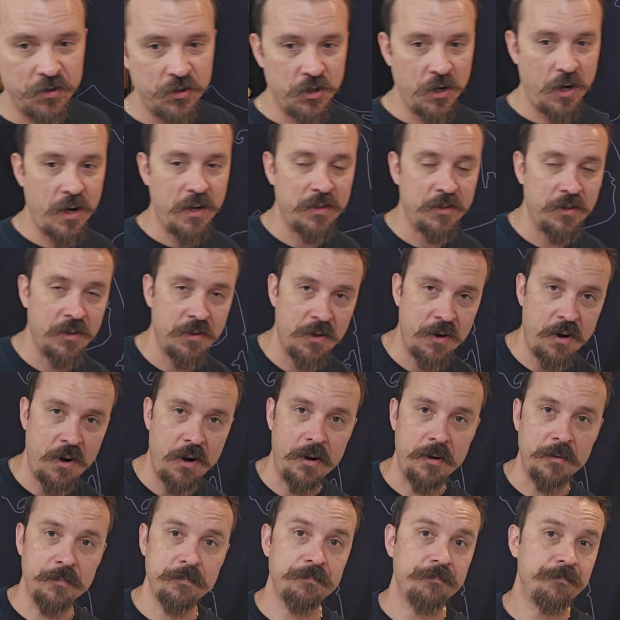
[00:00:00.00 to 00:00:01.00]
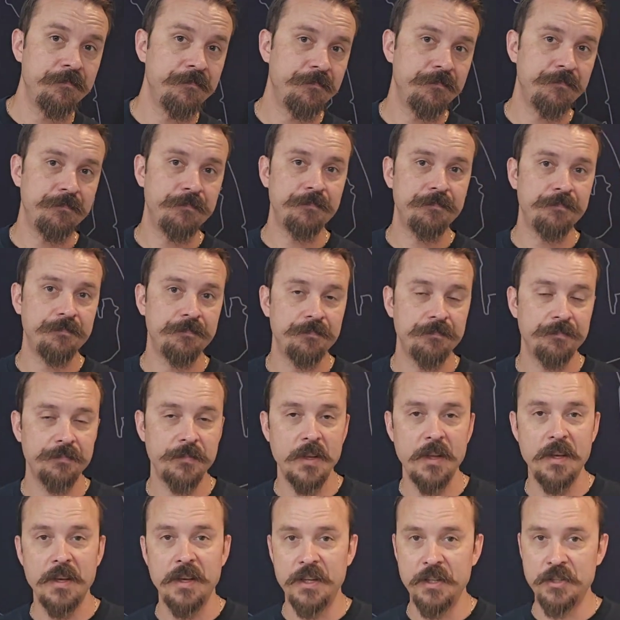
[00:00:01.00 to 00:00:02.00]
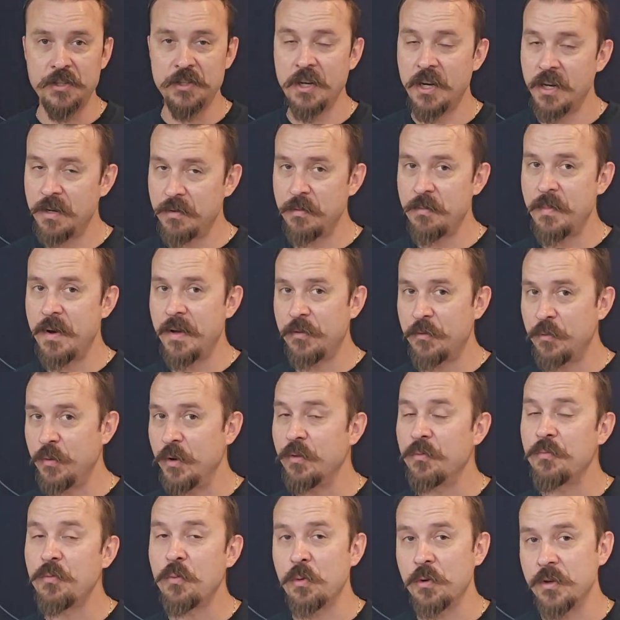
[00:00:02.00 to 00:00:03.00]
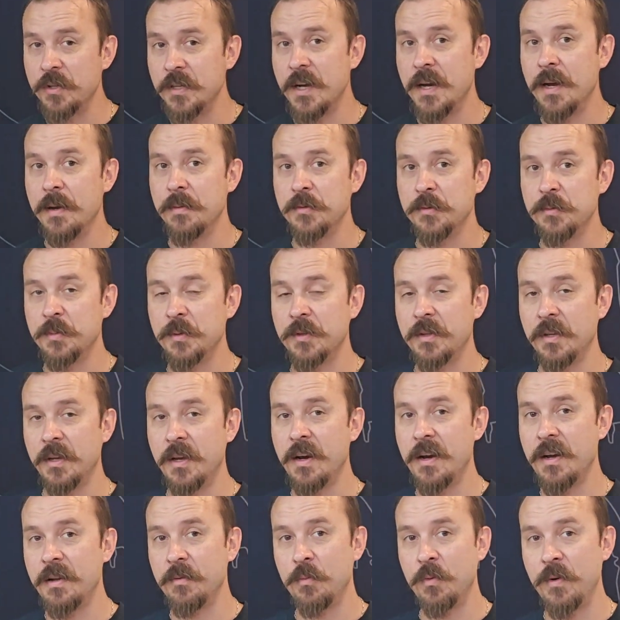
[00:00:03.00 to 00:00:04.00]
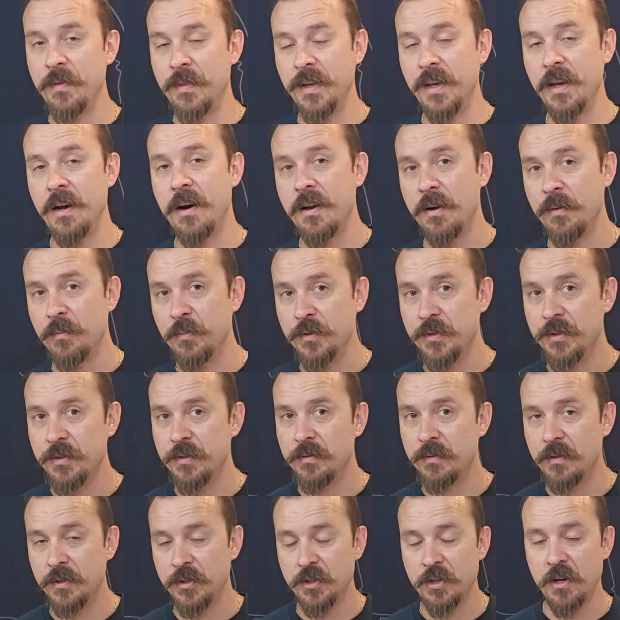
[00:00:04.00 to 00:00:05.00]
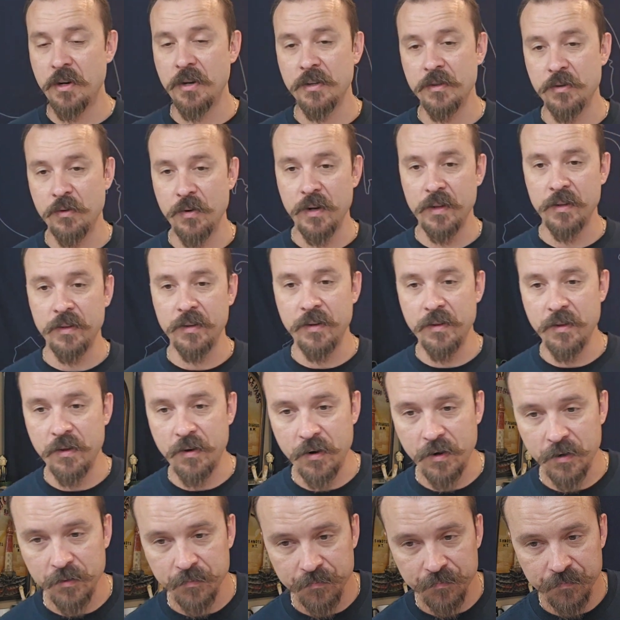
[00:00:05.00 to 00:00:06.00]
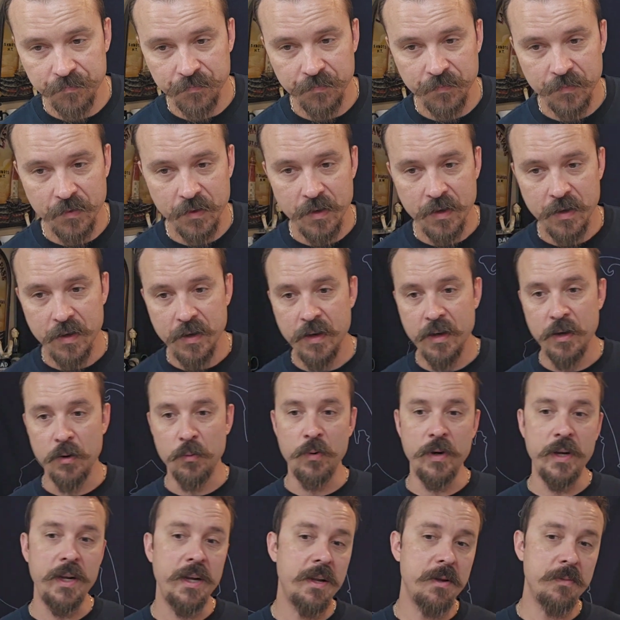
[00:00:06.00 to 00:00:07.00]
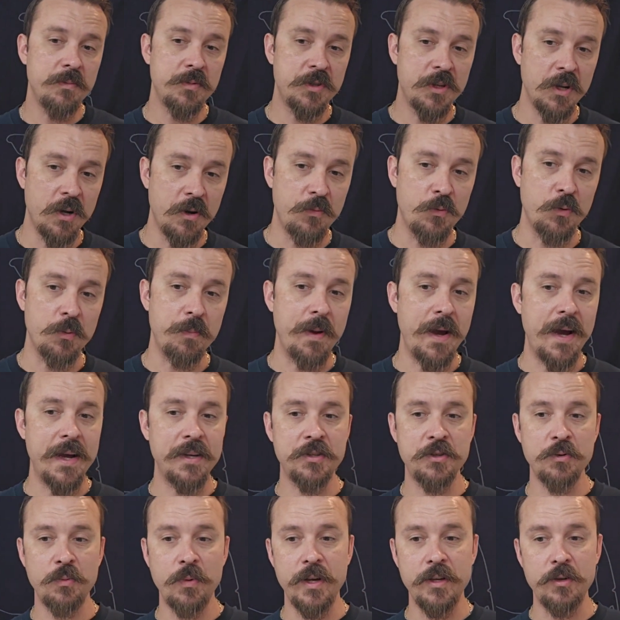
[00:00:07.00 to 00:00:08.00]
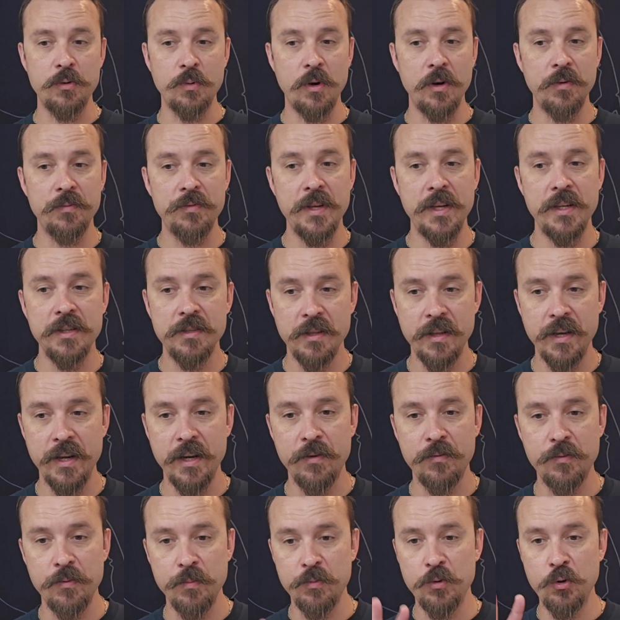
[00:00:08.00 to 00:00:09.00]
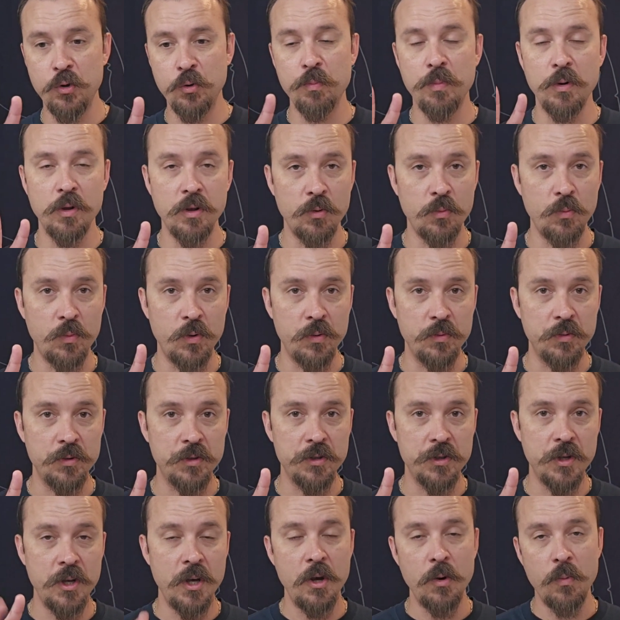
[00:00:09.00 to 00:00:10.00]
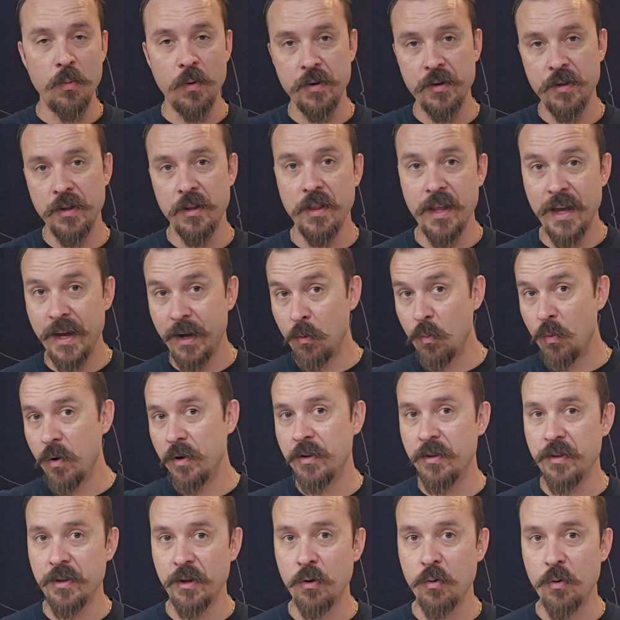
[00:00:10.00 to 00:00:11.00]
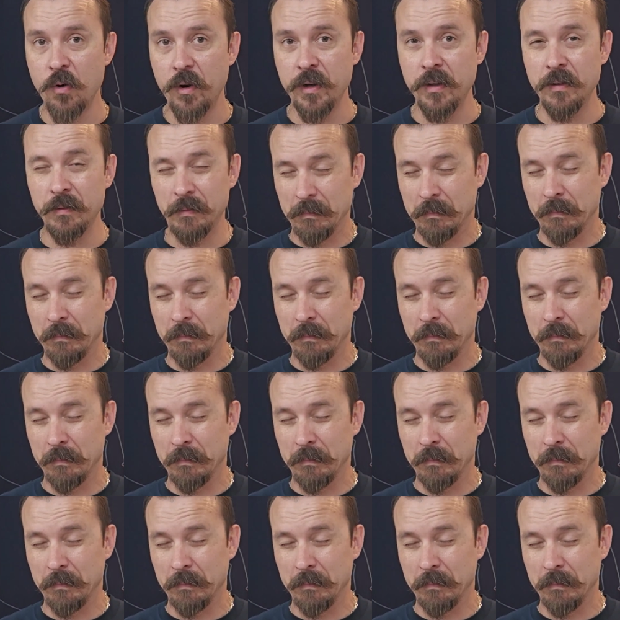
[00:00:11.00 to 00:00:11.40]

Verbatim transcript: a shot to the heart. He shot him about three or four times, but the got, one that got him was a shot directly to the heart. Reid himself would pass away 12 days later from two bullet wounds, one to the leg, one to the groin.